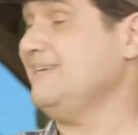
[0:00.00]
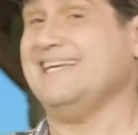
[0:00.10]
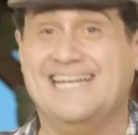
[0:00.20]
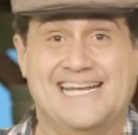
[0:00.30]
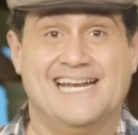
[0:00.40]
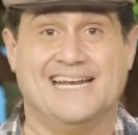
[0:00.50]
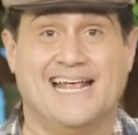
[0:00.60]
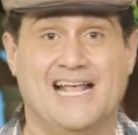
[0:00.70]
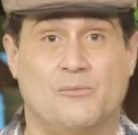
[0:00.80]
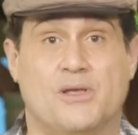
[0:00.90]
He needed
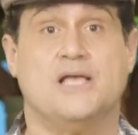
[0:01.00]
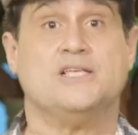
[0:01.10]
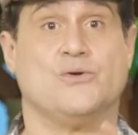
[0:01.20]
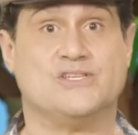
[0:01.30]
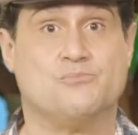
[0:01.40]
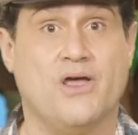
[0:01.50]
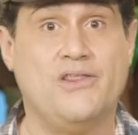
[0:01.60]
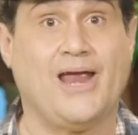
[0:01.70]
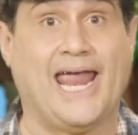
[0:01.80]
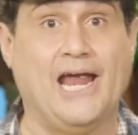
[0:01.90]
help, so his
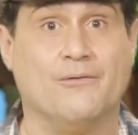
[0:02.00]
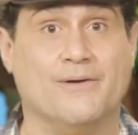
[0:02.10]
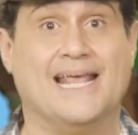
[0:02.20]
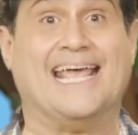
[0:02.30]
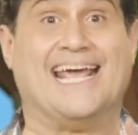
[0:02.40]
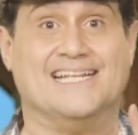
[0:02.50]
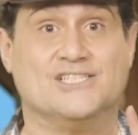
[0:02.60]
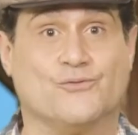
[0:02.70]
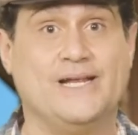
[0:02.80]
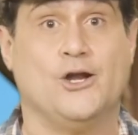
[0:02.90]
brother Aaron and
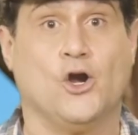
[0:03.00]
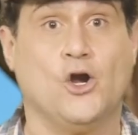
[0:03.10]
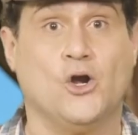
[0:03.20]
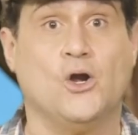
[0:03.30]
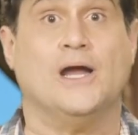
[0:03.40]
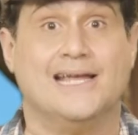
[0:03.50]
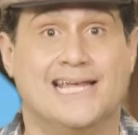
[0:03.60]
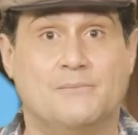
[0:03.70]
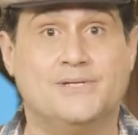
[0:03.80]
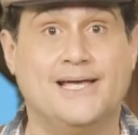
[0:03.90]
his friend Hur
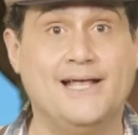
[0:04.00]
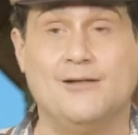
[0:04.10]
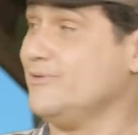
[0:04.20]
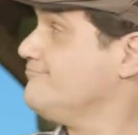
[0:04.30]
came to help.